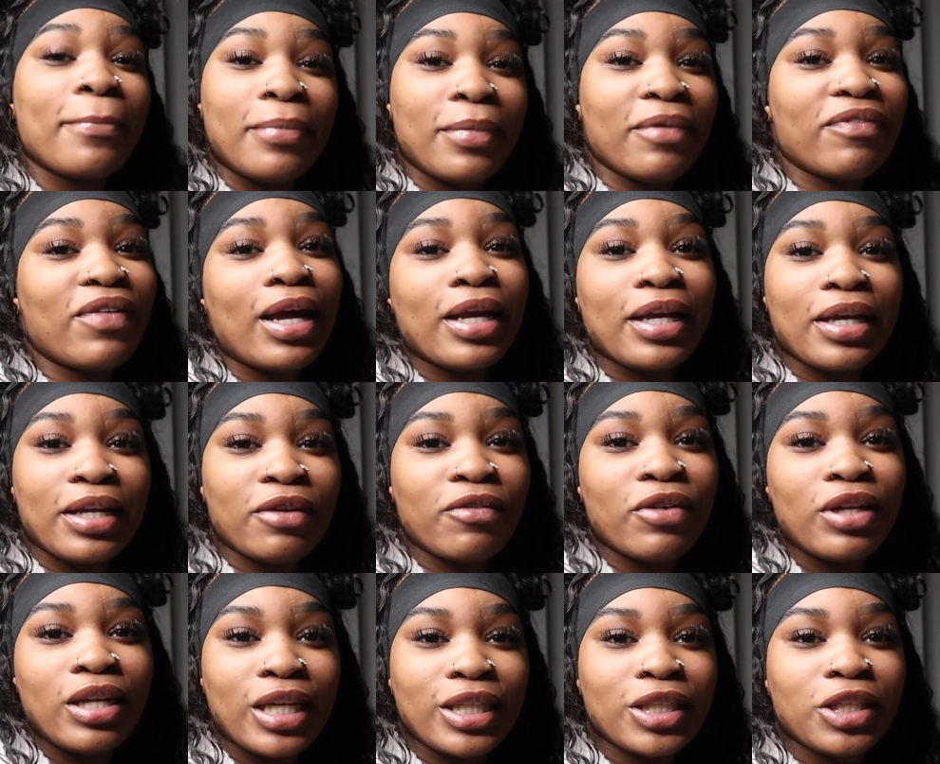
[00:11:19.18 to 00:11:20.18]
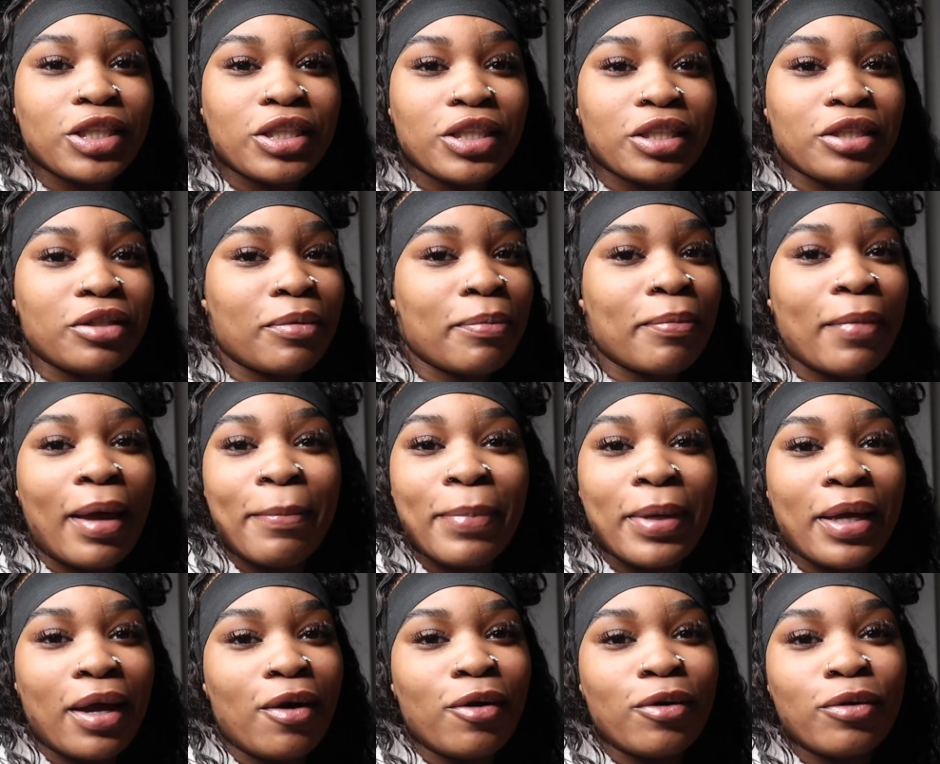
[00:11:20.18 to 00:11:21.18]
if I get in a relationship,
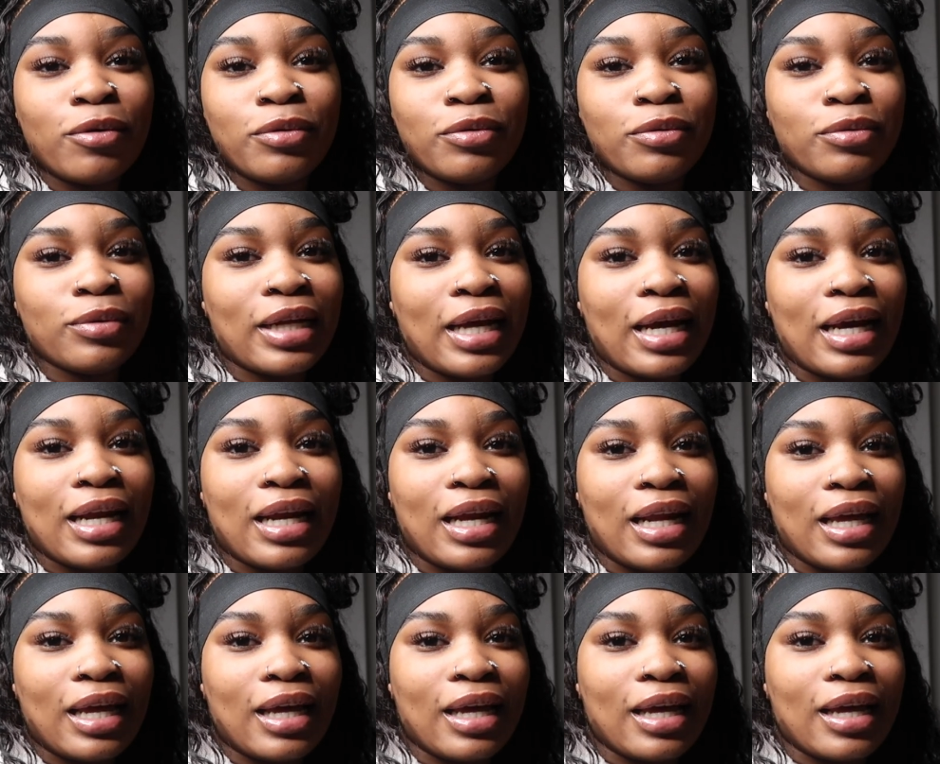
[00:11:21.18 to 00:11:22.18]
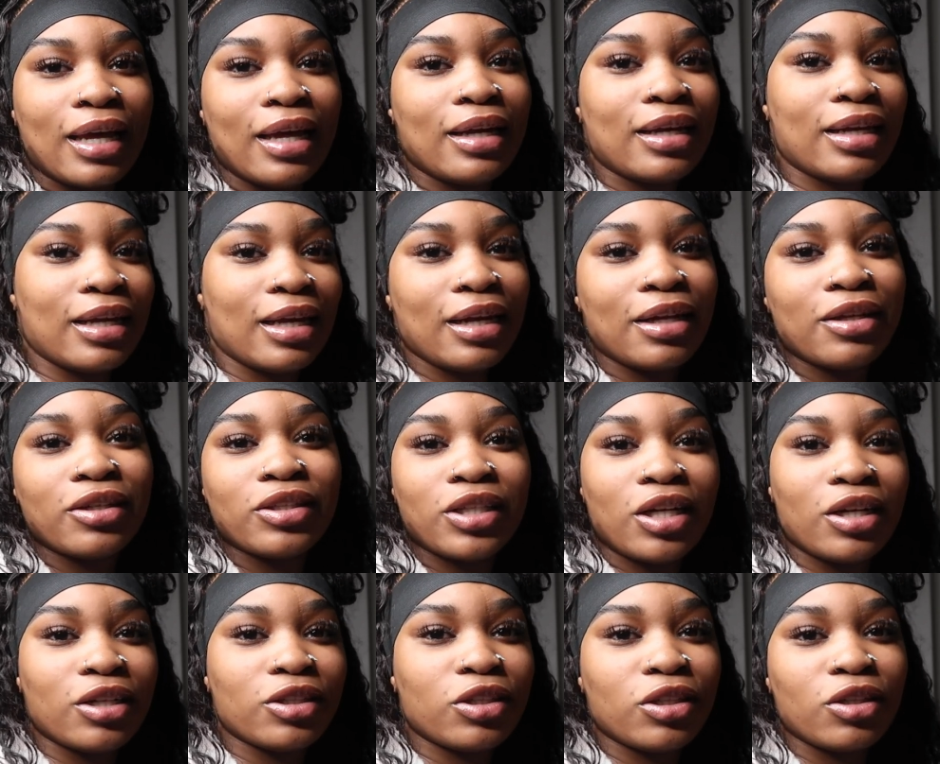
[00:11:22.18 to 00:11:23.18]
maybe on down the line, then it'll
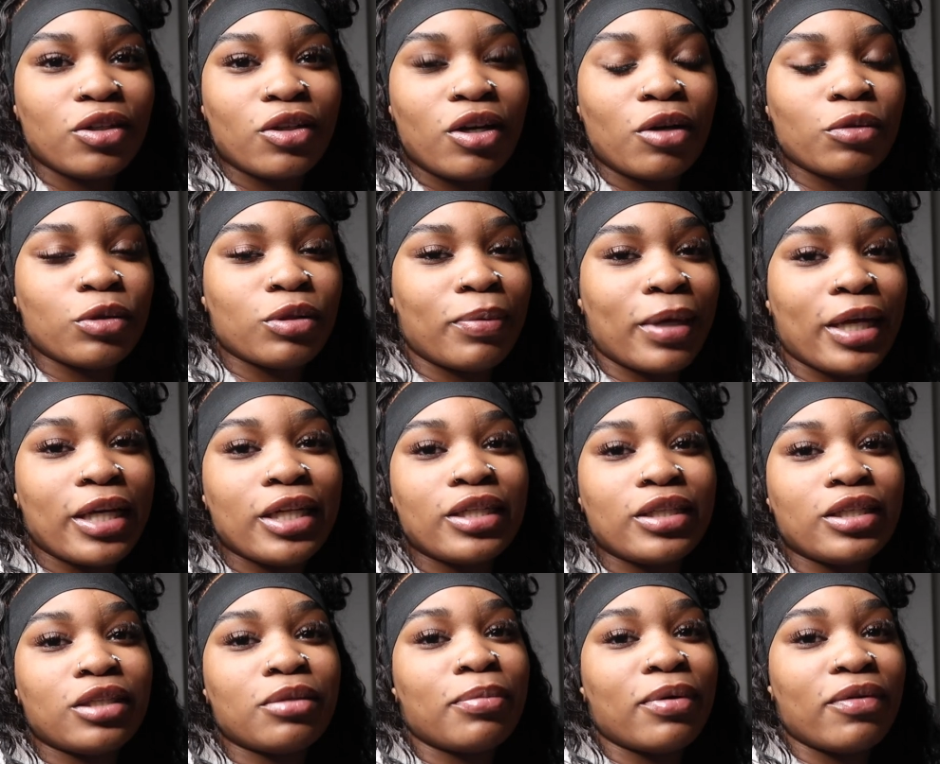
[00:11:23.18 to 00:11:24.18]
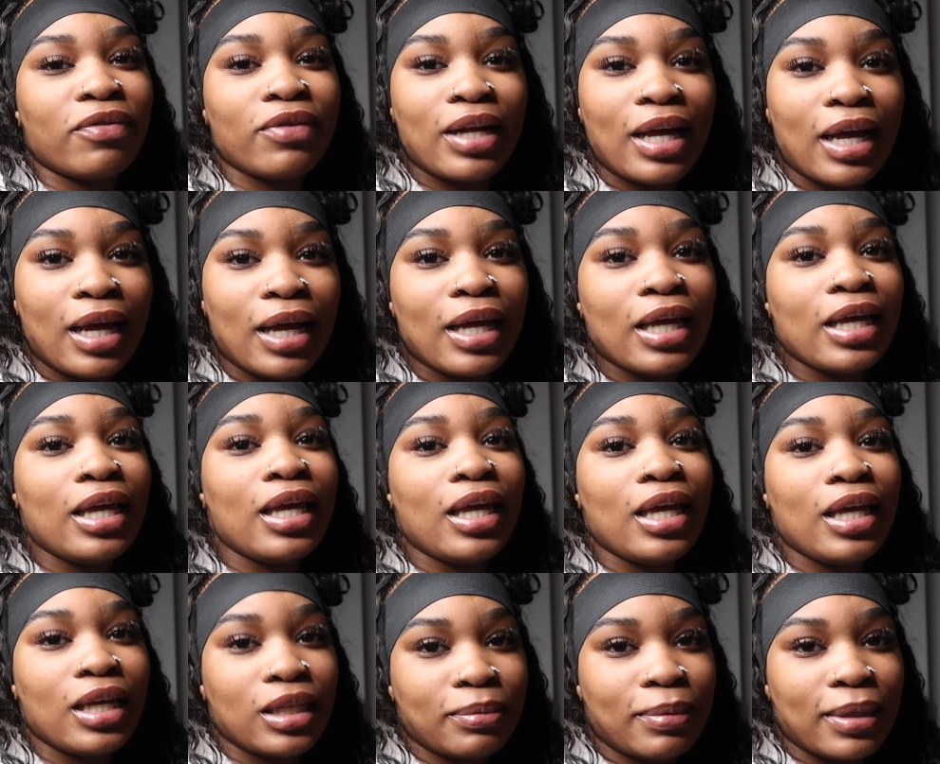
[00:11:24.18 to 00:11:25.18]
turn into a coach page. But for now,
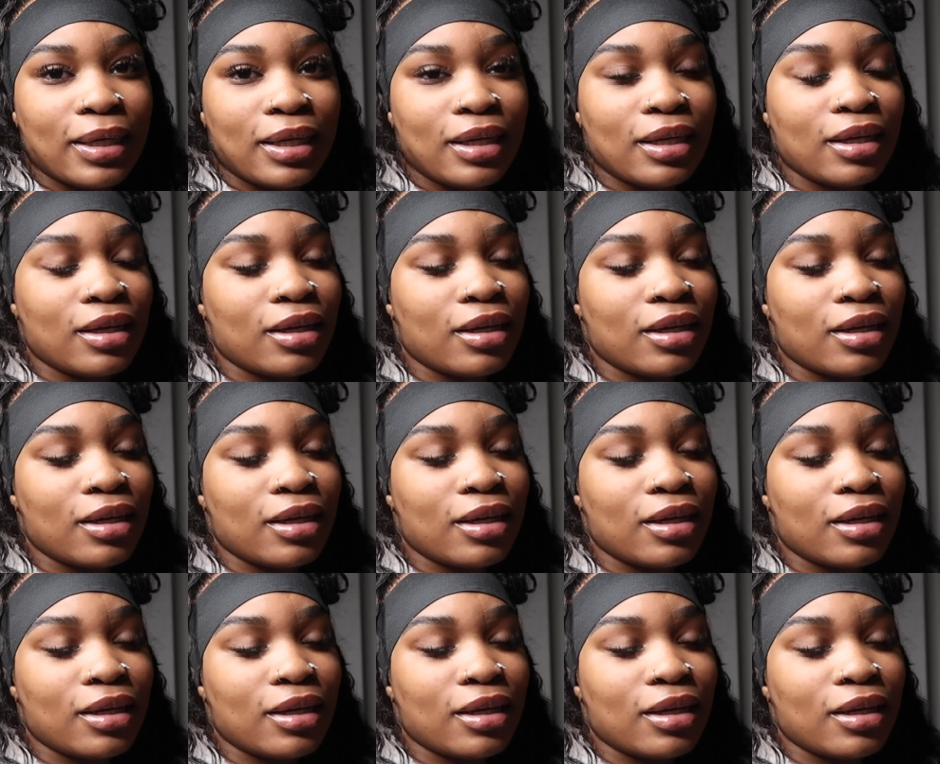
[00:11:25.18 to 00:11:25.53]
it's mine.